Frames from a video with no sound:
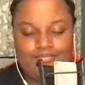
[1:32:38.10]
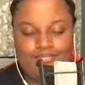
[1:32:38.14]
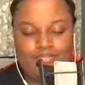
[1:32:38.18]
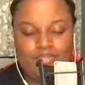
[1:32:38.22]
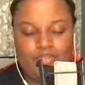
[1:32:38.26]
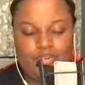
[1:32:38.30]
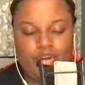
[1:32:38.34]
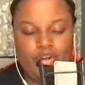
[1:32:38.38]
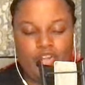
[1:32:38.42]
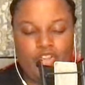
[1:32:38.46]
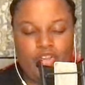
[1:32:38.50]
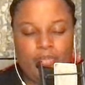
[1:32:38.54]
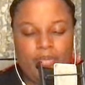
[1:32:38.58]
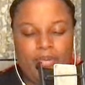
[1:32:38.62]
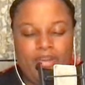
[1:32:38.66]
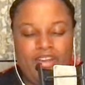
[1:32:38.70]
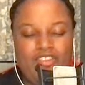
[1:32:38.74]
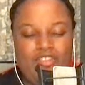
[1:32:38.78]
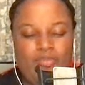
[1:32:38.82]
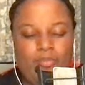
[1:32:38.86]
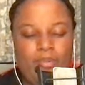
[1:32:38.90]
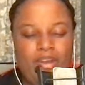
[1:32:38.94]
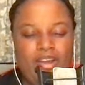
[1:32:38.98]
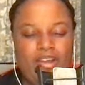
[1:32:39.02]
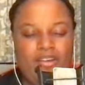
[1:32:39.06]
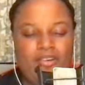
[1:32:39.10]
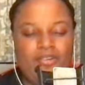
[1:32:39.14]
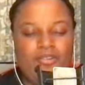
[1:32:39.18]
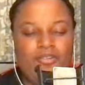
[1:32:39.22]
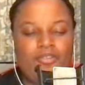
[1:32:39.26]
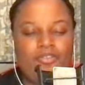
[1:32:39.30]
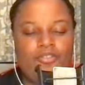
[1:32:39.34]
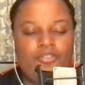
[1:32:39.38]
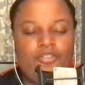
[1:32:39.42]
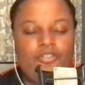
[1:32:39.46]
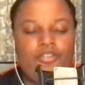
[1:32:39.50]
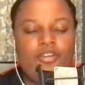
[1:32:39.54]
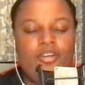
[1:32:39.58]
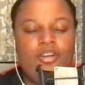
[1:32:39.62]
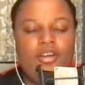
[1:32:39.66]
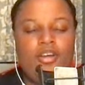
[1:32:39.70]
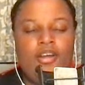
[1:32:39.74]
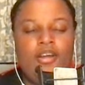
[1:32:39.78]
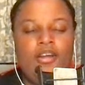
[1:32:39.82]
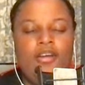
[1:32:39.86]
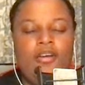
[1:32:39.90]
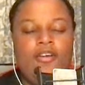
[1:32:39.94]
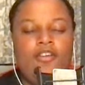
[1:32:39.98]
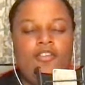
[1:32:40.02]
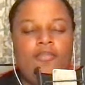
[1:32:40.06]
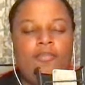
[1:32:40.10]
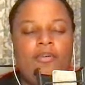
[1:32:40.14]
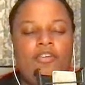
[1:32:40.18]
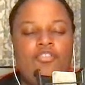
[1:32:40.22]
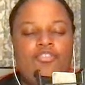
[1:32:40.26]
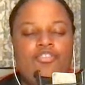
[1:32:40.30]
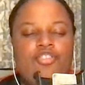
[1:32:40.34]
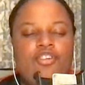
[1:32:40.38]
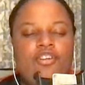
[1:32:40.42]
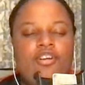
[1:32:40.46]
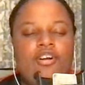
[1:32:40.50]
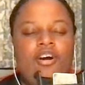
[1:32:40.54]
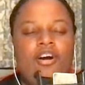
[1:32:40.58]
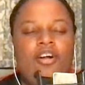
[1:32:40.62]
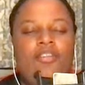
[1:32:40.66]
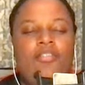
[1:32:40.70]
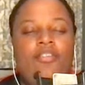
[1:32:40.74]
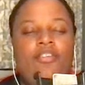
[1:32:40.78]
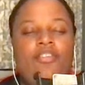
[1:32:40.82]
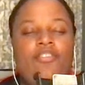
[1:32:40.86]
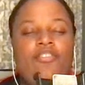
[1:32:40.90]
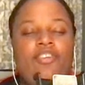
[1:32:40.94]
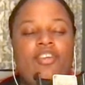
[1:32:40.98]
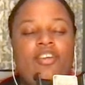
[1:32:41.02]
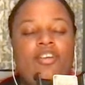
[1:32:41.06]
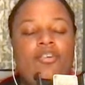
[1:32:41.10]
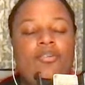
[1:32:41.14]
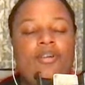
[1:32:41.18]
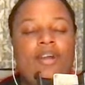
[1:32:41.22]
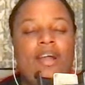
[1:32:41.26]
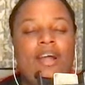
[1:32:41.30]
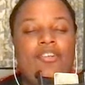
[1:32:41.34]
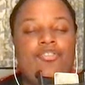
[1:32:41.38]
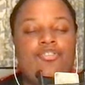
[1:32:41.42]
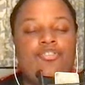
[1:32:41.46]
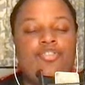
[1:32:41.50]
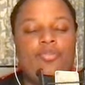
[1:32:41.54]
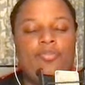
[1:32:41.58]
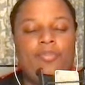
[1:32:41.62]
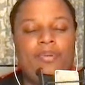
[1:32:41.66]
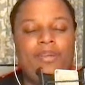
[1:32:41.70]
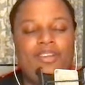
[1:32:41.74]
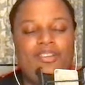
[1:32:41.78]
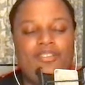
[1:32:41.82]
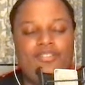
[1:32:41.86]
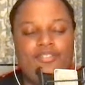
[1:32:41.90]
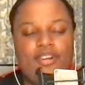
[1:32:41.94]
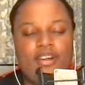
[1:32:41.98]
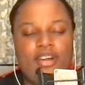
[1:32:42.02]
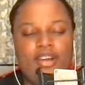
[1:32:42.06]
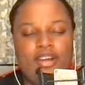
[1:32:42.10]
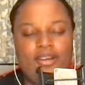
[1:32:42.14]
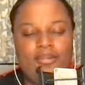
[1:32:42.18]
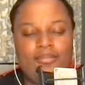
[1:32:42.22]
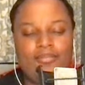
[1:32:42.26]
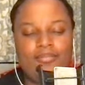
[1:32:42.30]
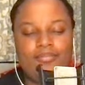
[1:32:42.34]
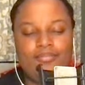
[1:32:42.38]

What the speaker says: To all the peacemakers, especially on this International Peace Day,